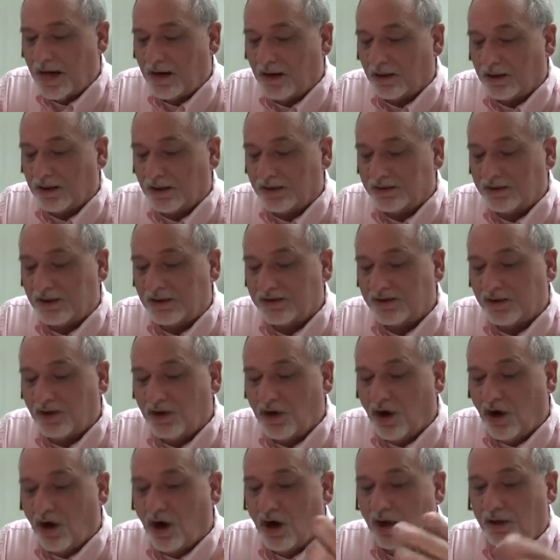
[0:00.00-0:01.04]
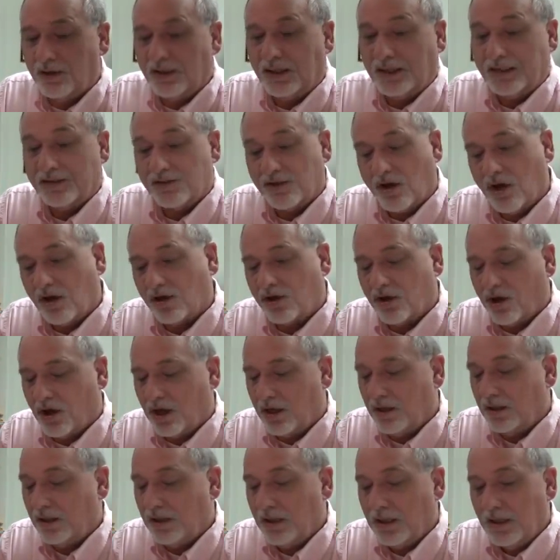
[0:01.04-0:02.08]
matter because it's gone. It's all
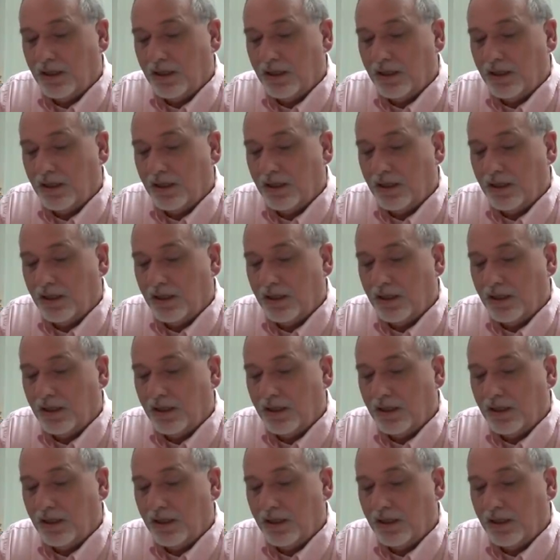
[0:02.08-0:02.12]
gone.